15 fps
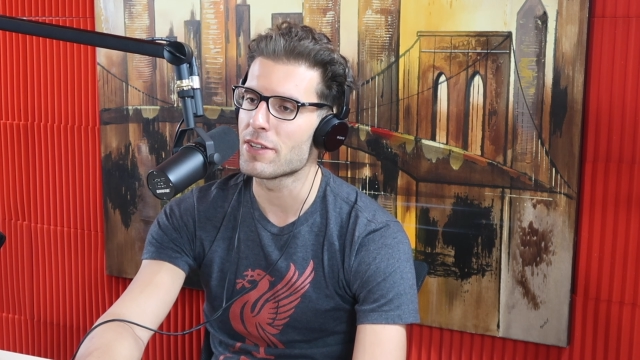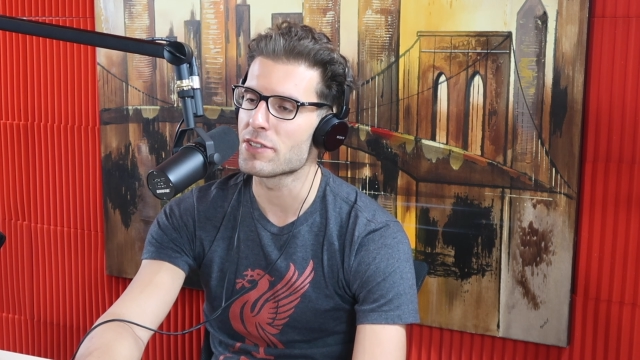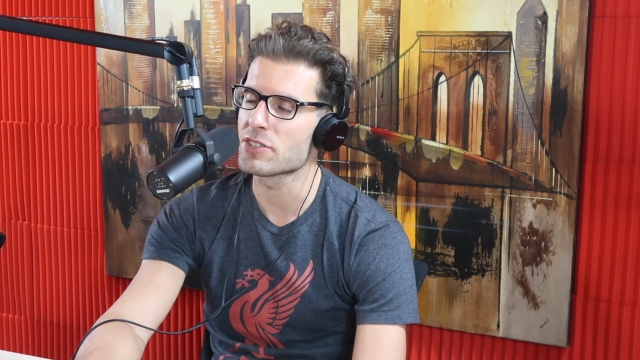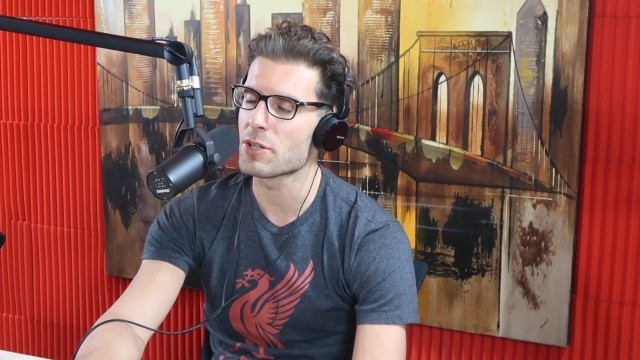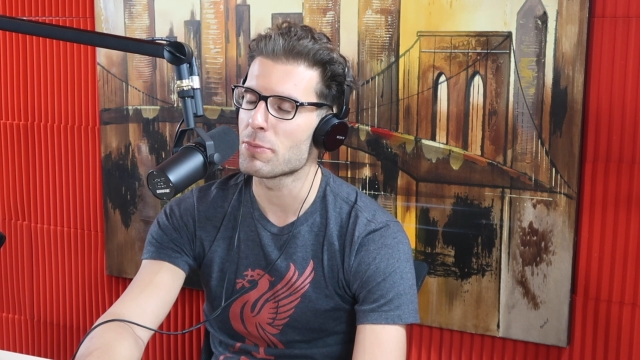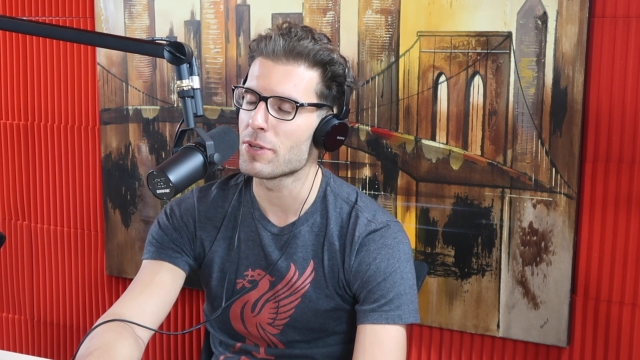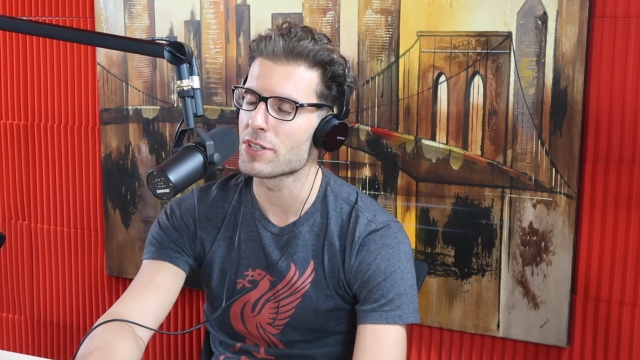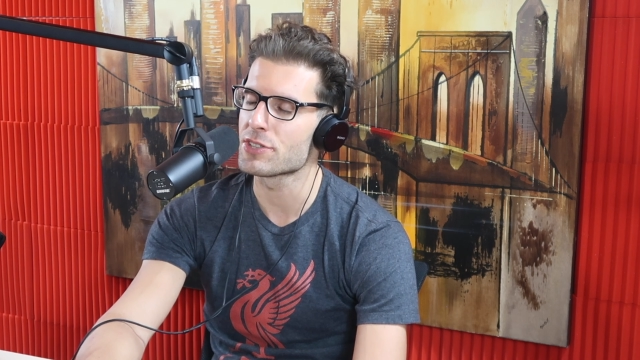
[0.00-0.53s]
there's
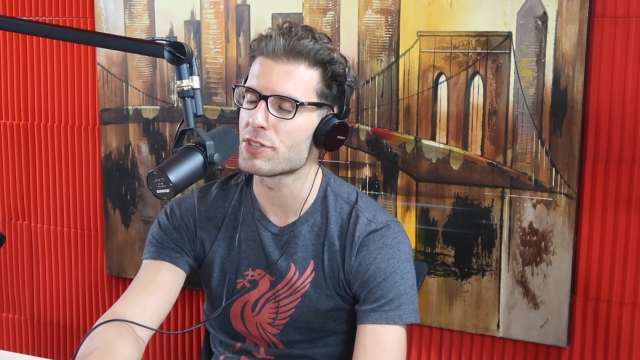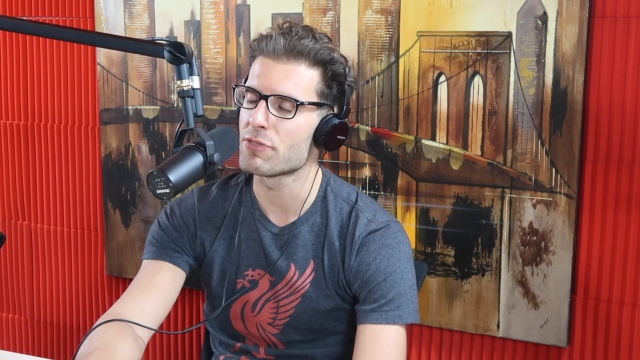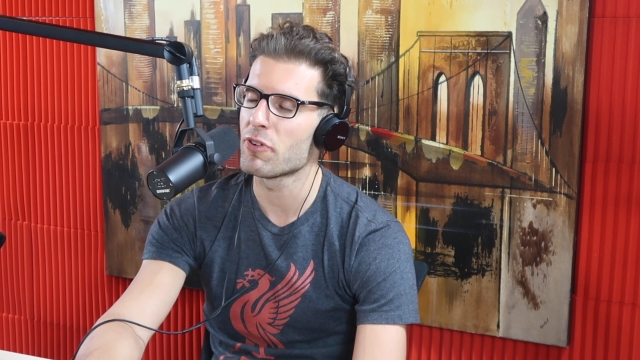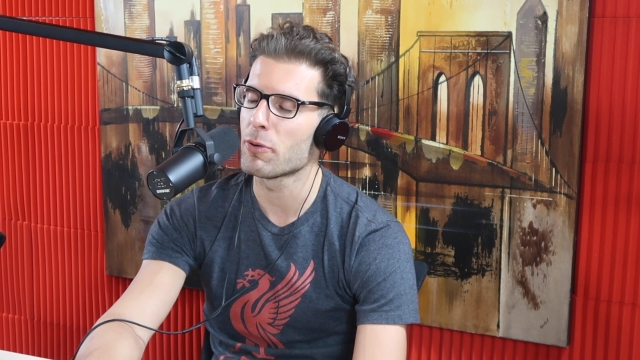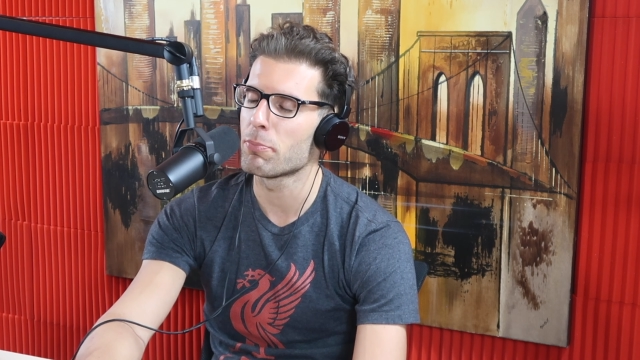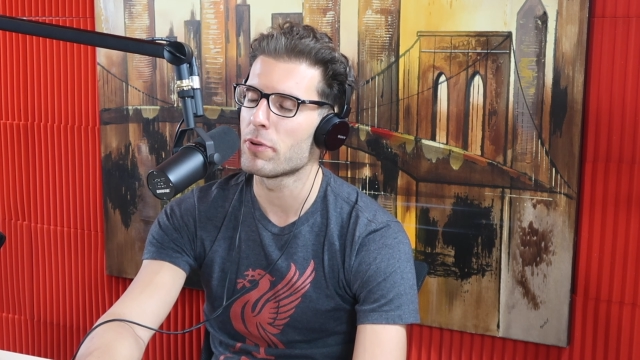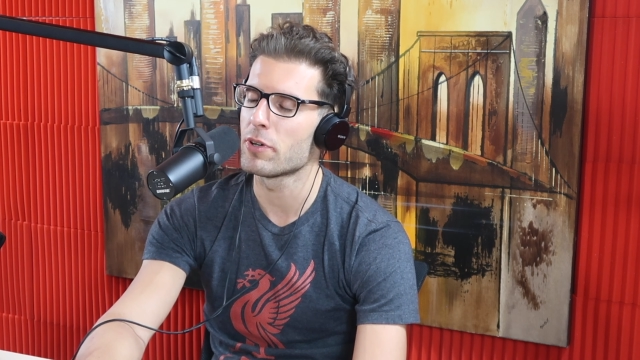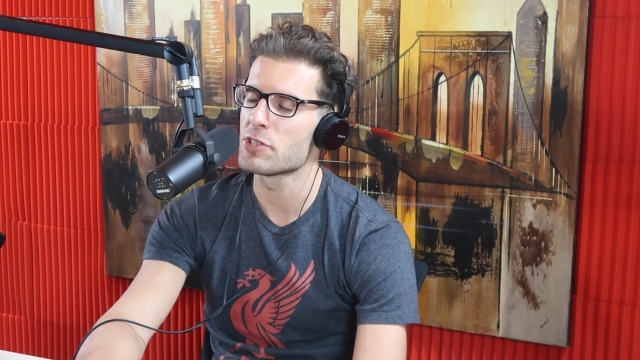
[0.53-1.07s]
going to be a
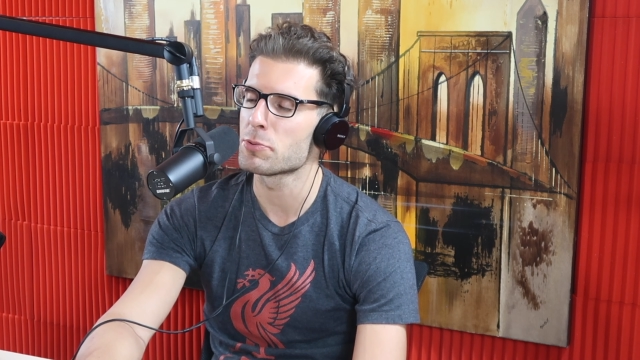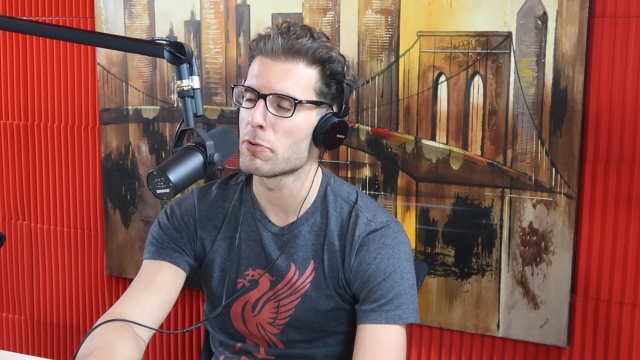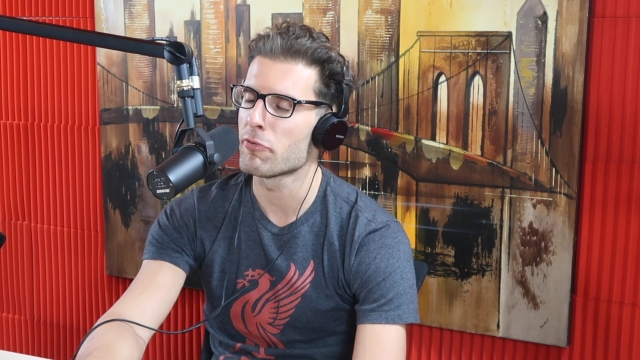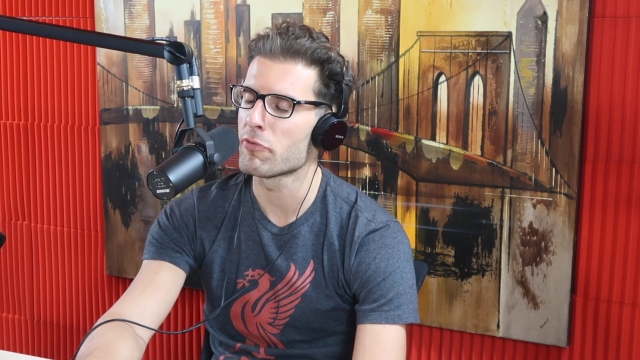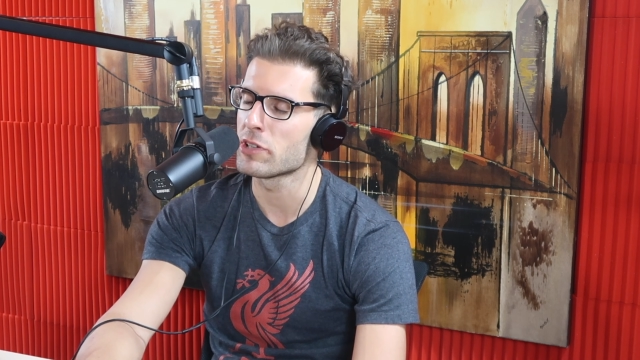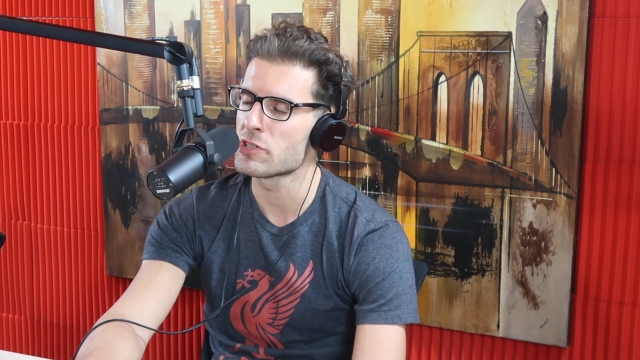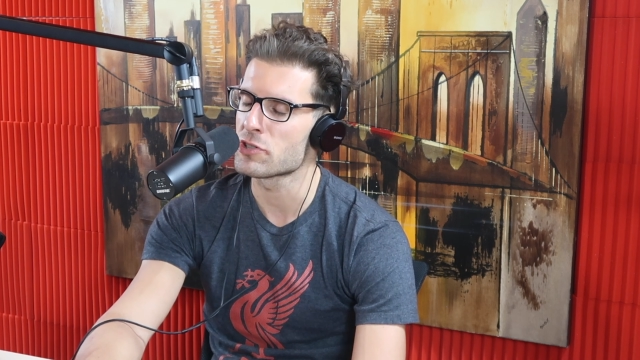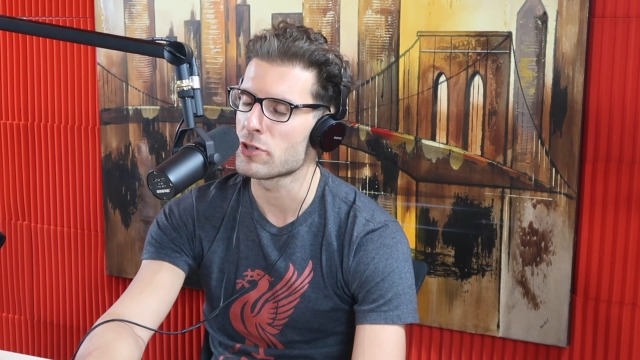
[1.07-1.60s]
severe punishment
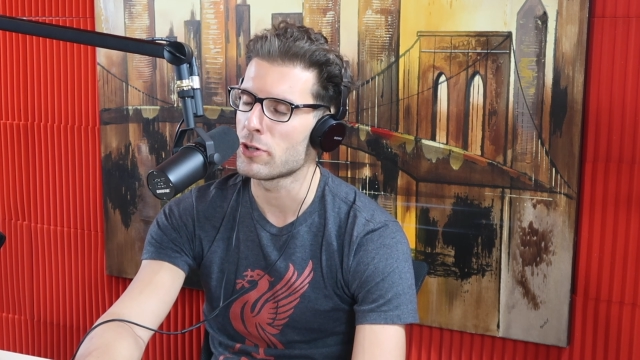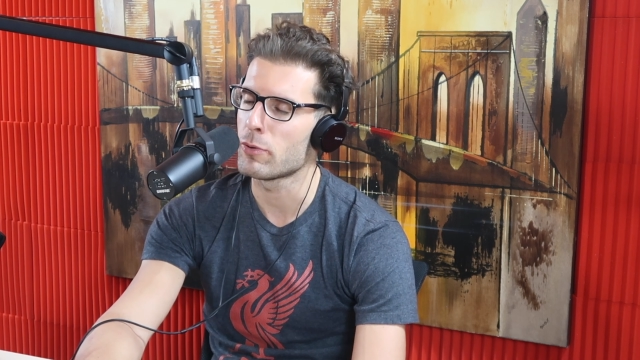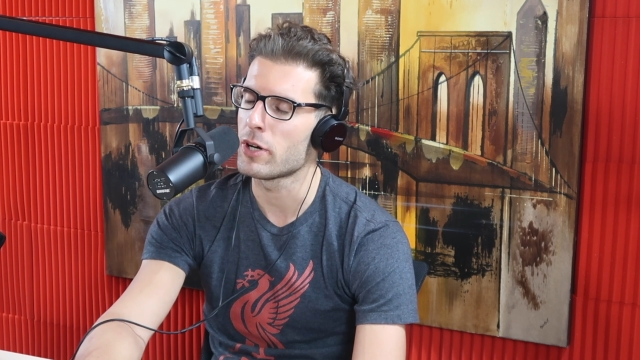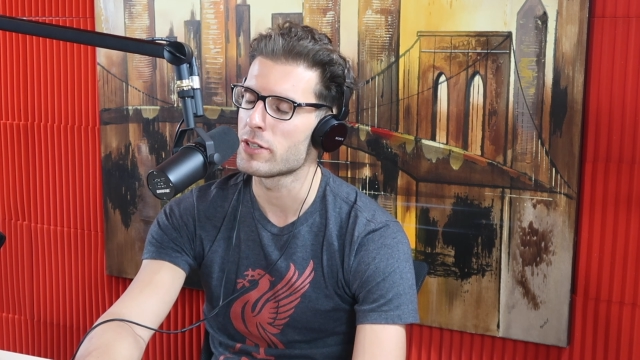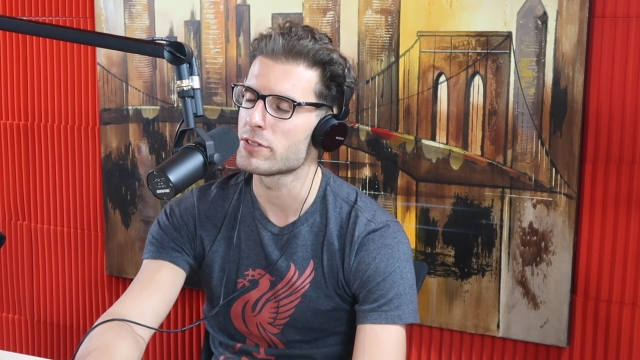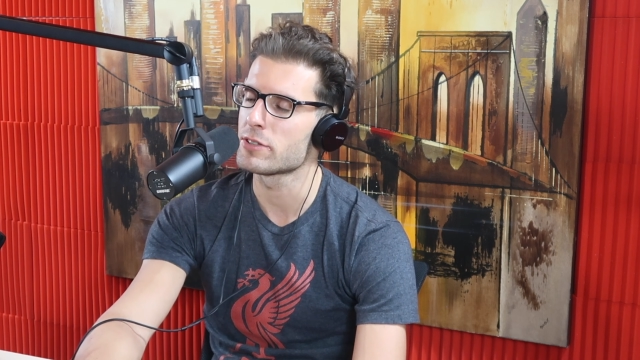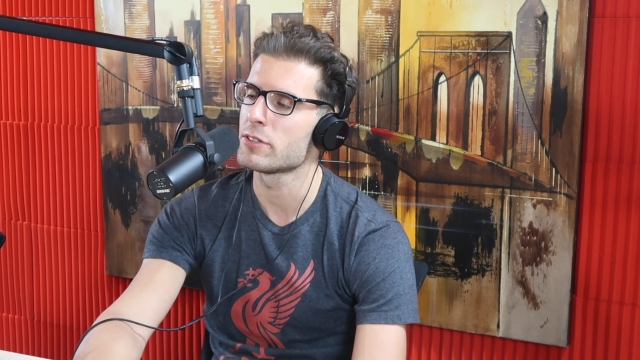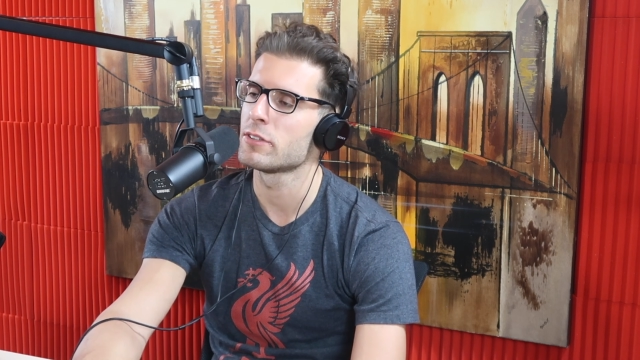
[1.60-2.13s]
for Deshaun
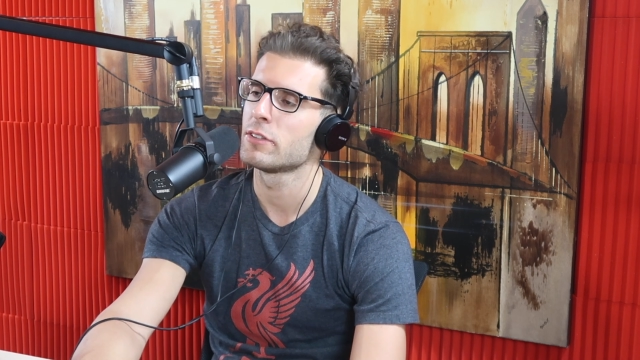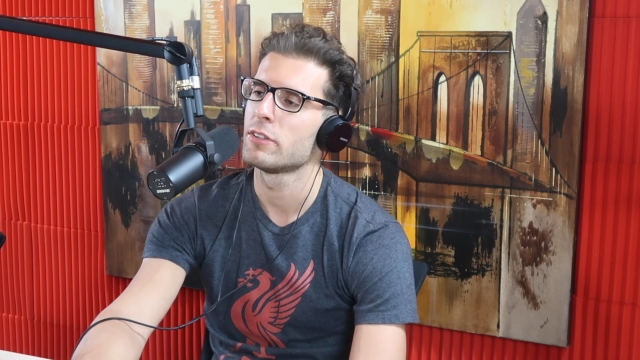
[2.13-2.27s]
Watson.